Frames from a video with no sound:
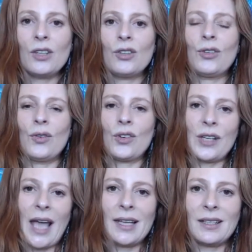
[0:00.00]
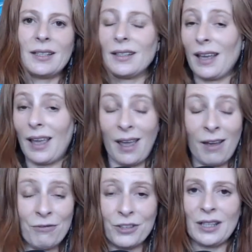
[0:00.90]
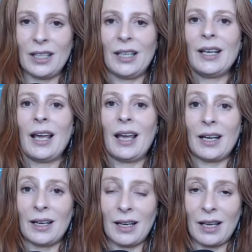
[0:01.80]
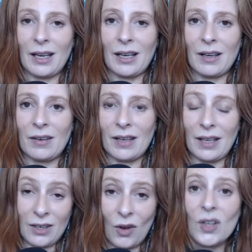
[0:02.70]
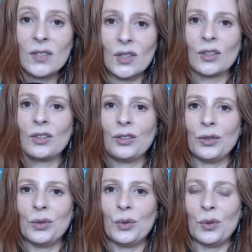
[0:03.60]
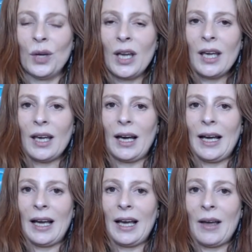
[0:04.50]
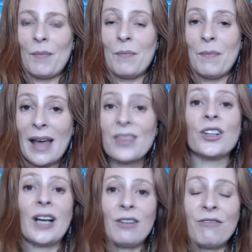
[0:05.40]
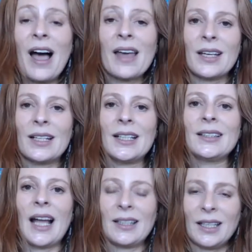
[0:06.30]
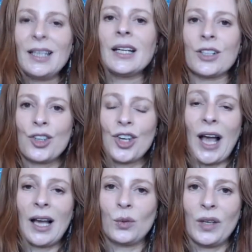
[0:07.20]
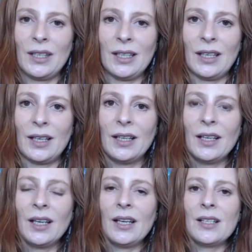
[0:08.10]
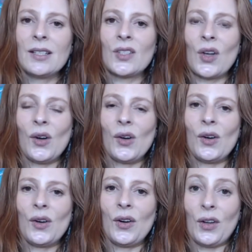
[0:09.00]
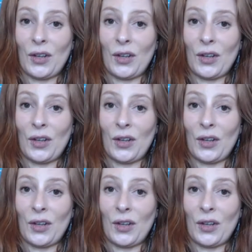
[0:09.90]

to create everything, and also to mother and father that inner child within. So